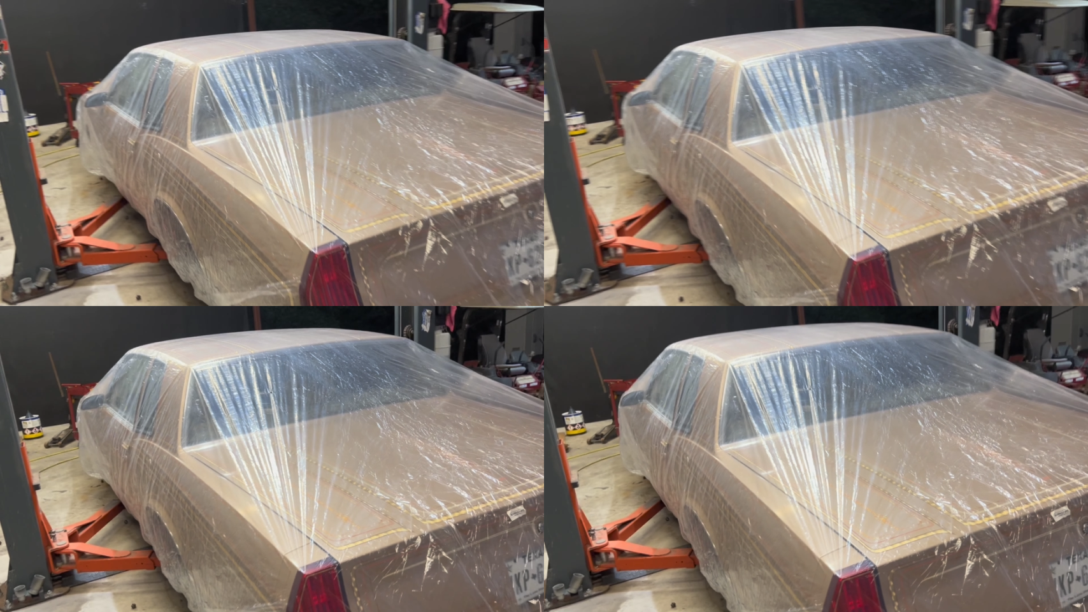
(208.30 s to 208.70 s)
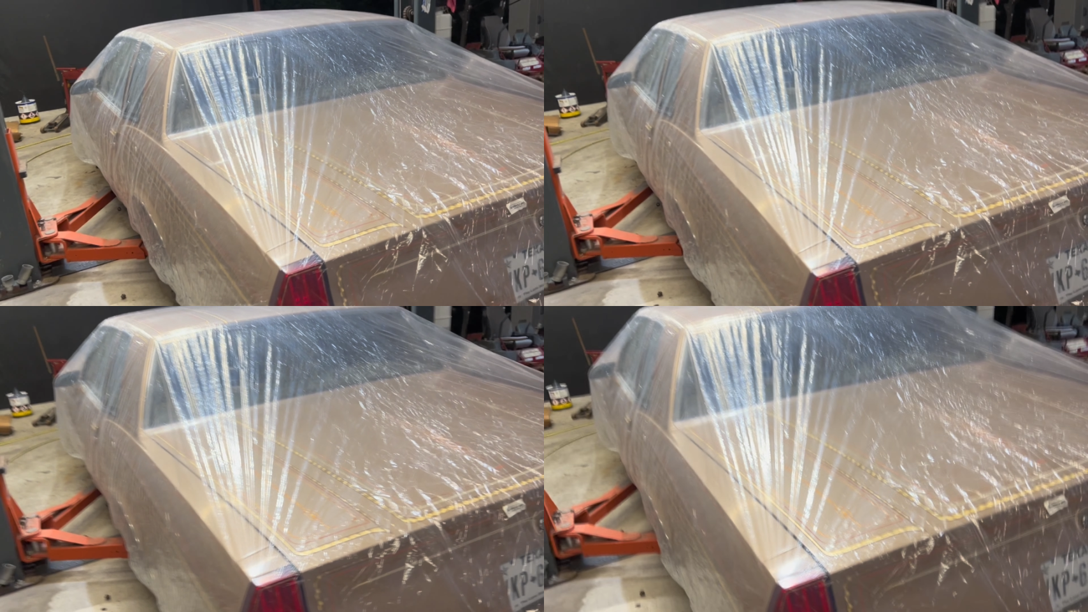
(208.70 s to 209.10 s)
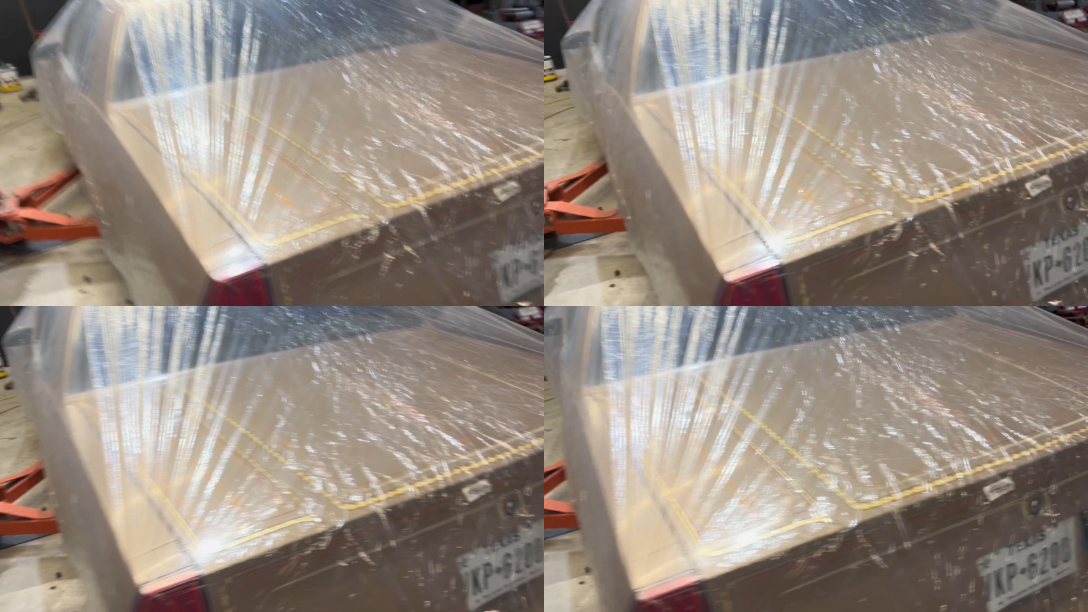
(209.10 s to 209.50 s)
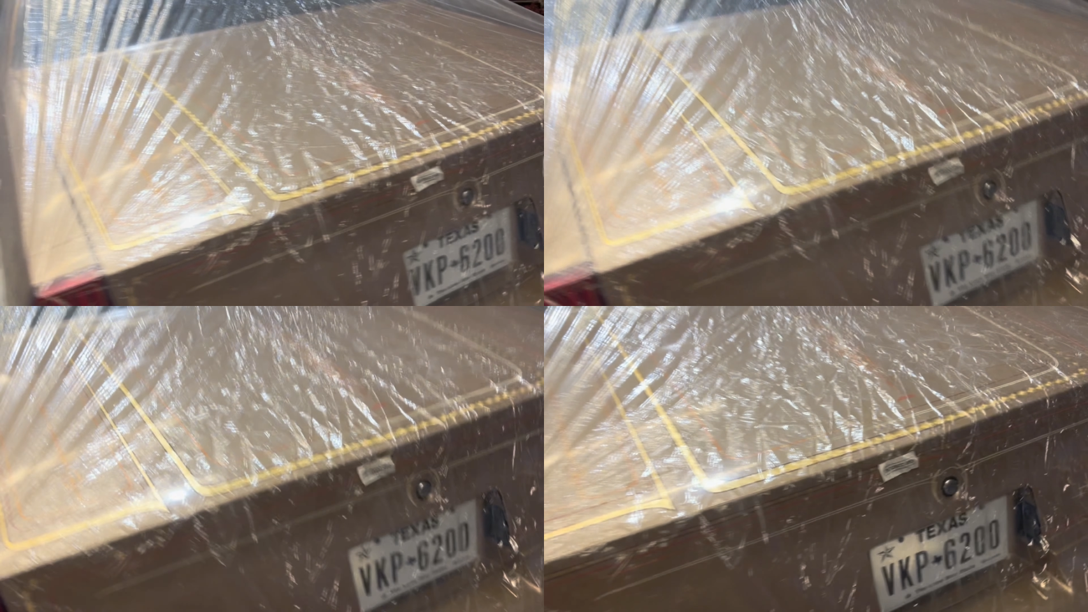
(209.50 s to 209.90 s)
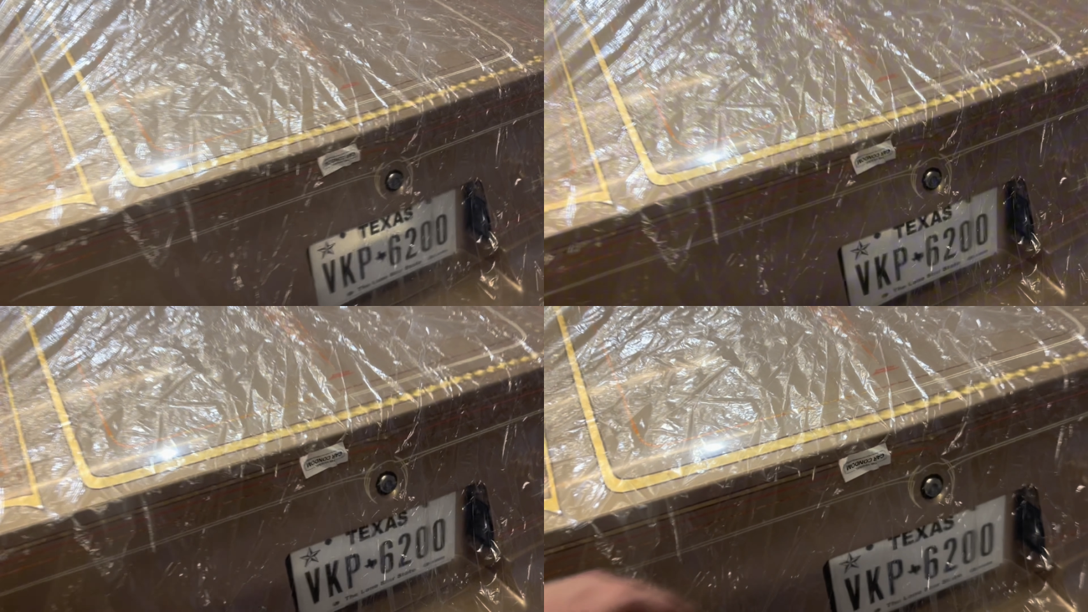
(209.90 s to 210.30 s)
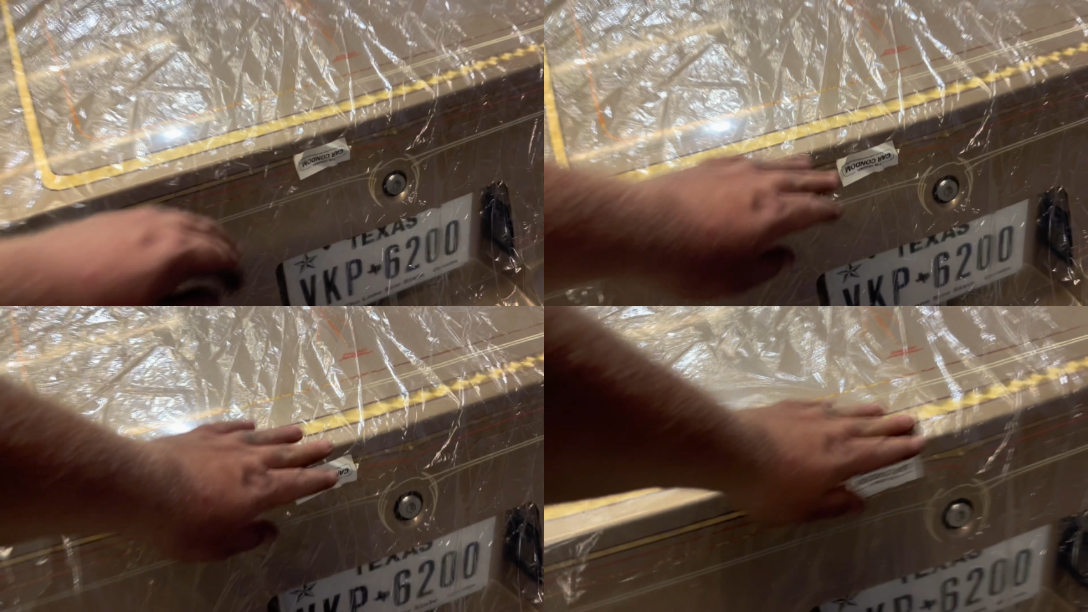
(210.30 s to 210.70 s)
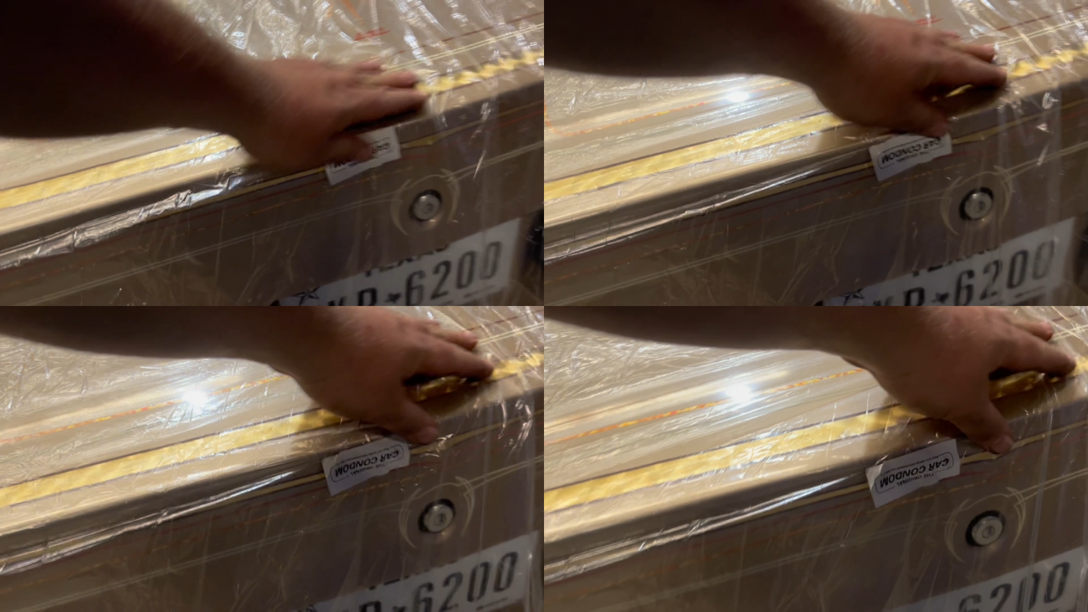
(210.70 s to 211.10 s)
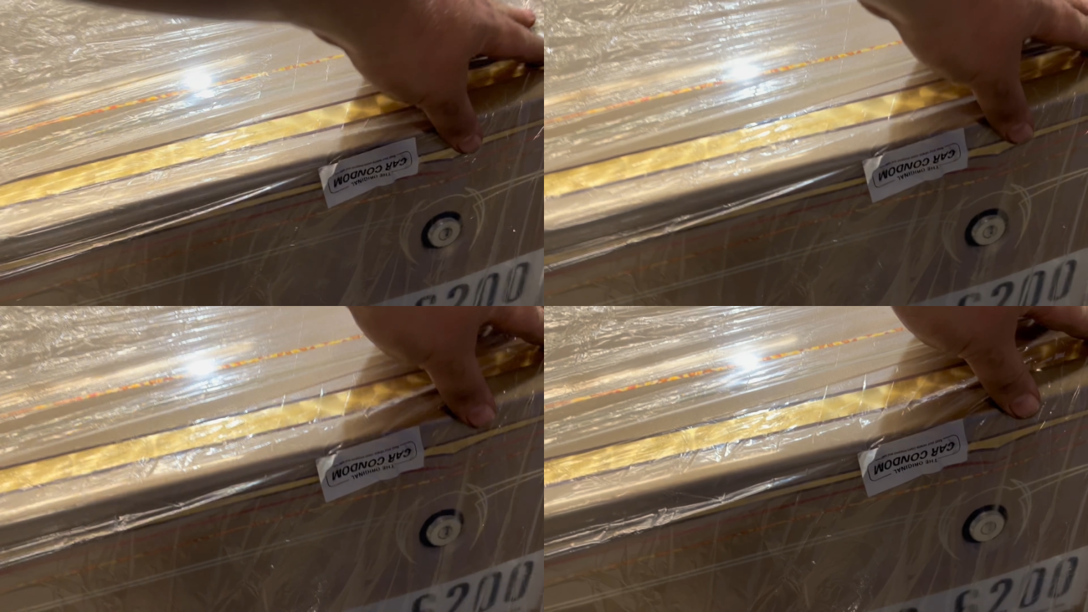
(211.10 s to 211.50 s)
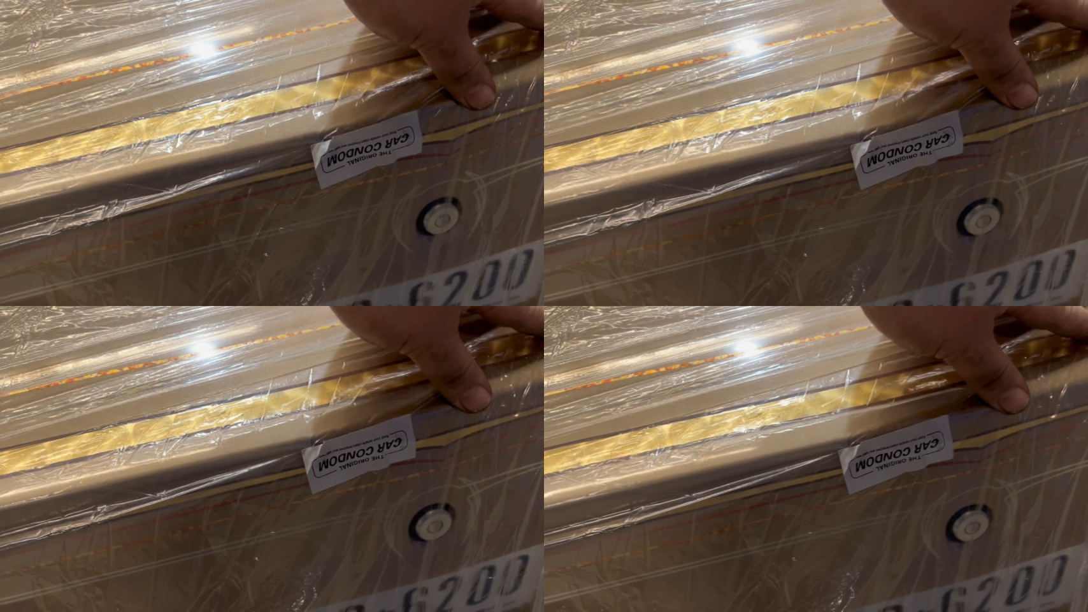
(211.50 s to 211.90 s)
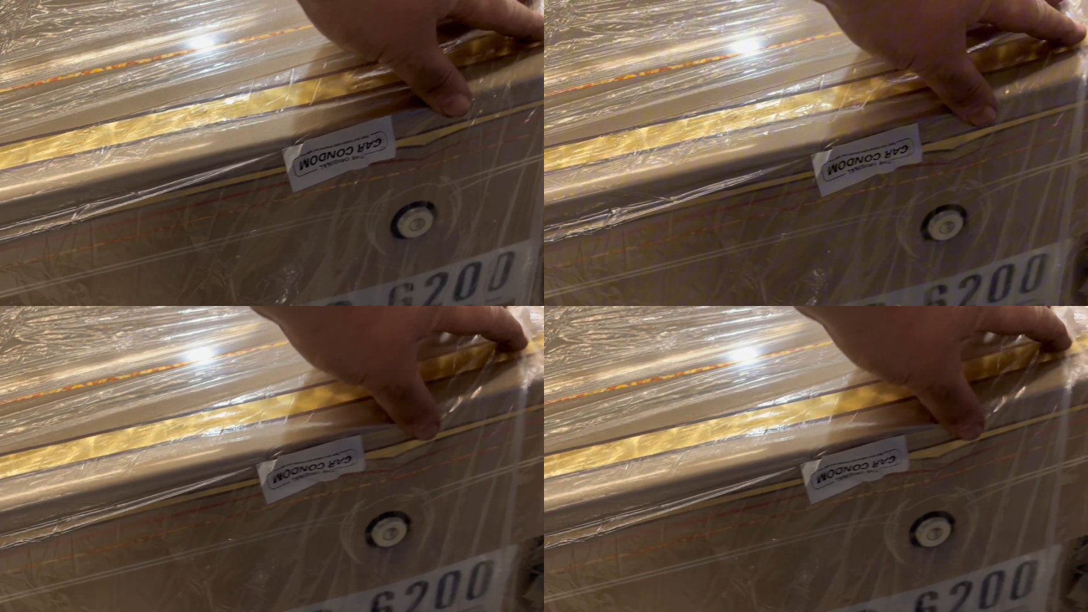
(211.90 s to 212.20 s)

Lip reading: Nobody's mouth can be seen.